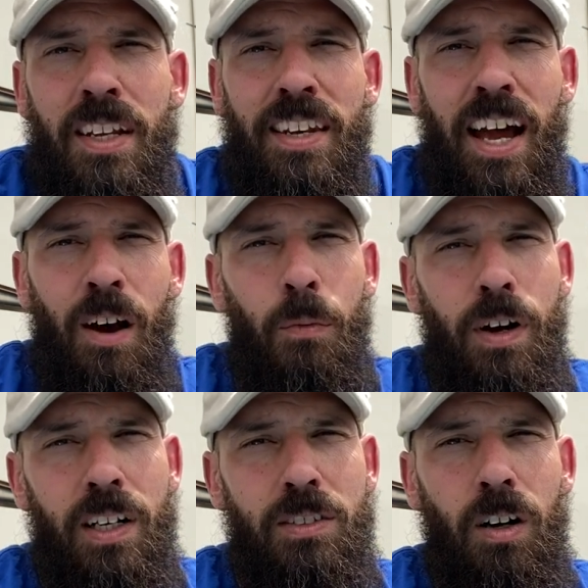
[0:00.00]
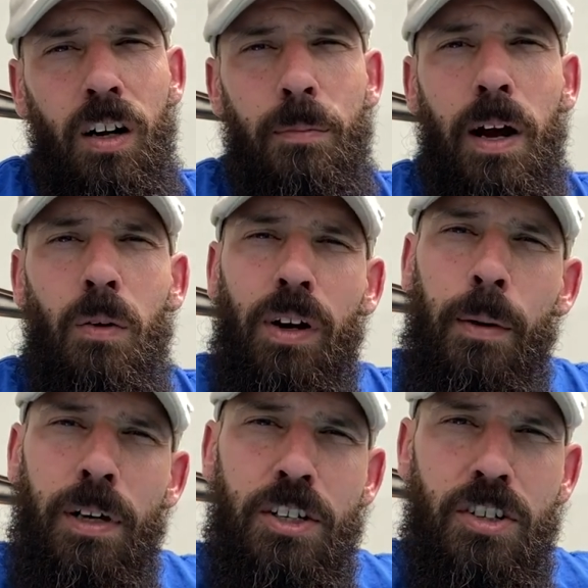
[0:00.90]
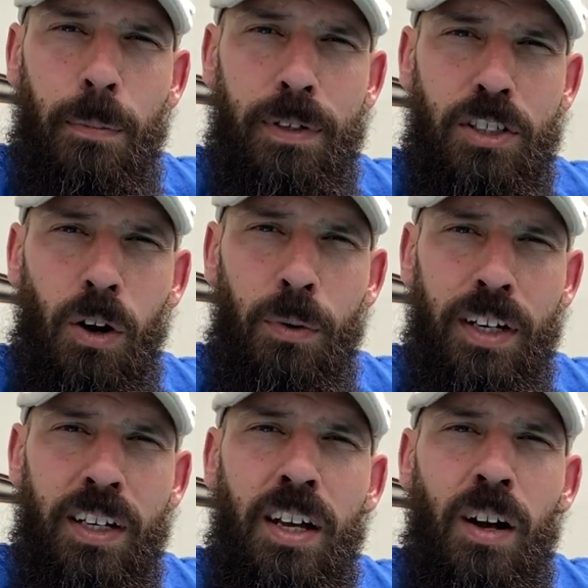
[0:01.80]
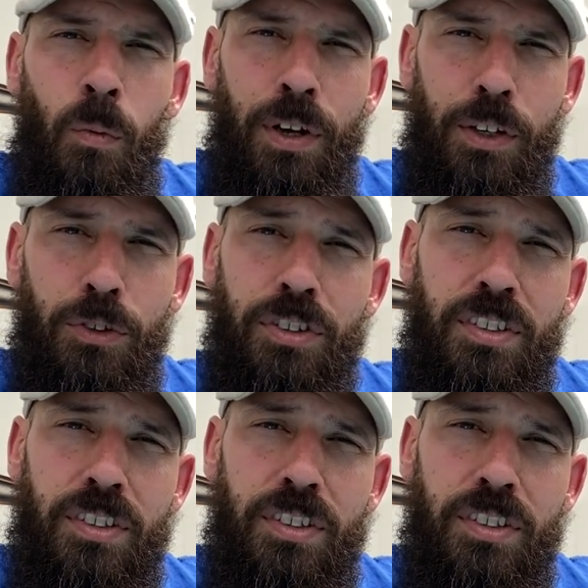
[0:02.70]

Now, we're going to talk about when I'm hitched up and towing, we use the